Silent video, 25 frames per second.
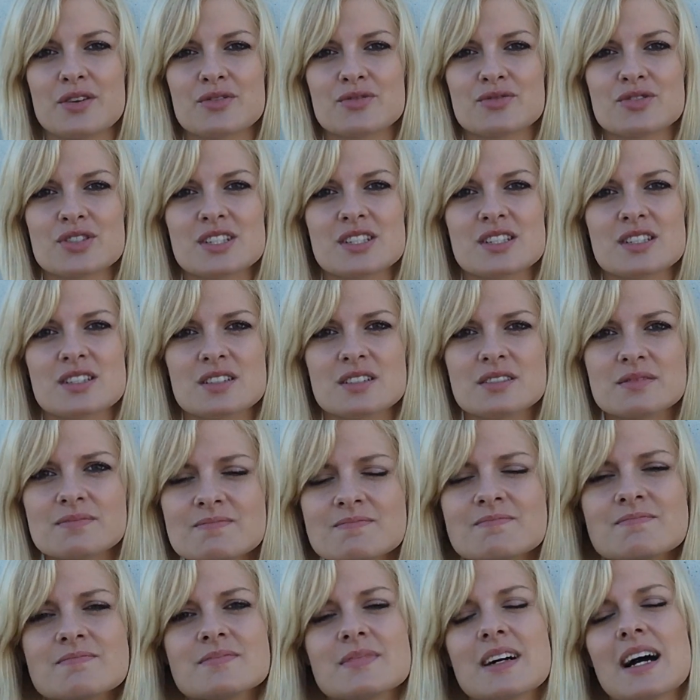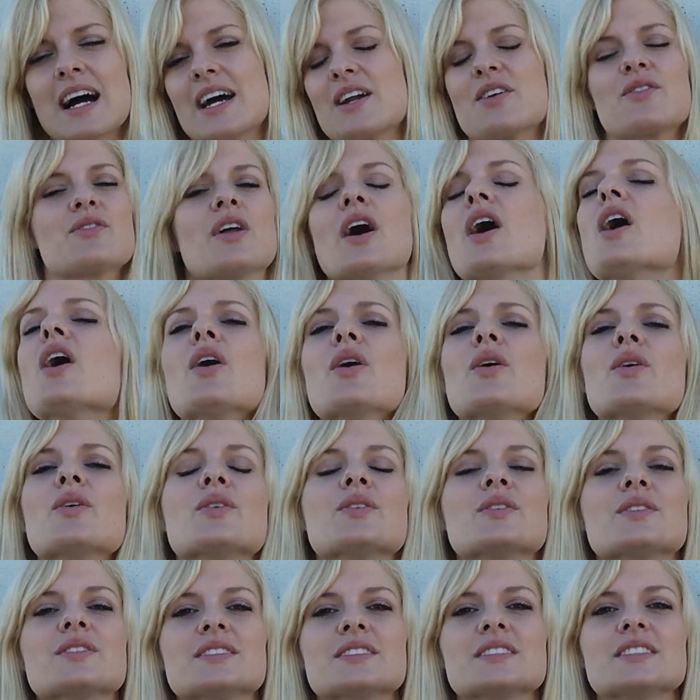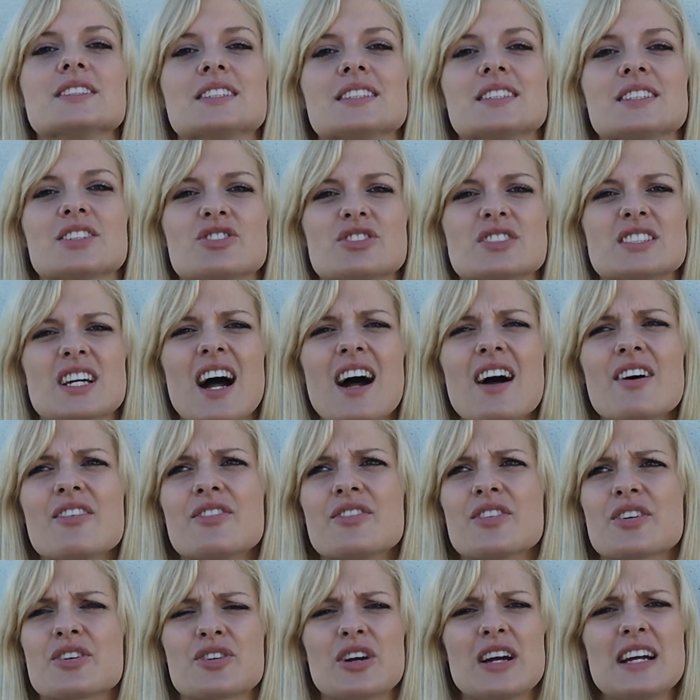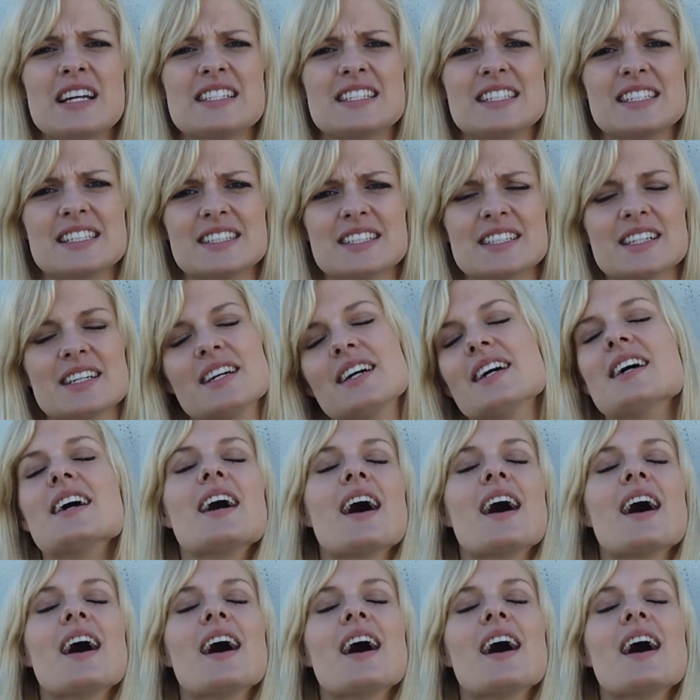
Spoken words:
They're just, I don't know. They're tough. They're crazy.